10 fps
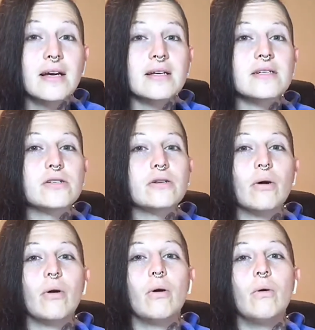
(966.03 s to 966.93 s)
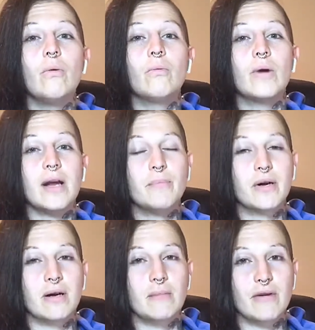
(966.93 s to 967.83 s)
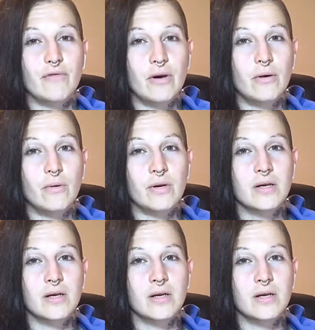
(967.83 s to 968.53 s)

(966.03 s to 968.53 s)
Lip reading: So when I put it on my phone,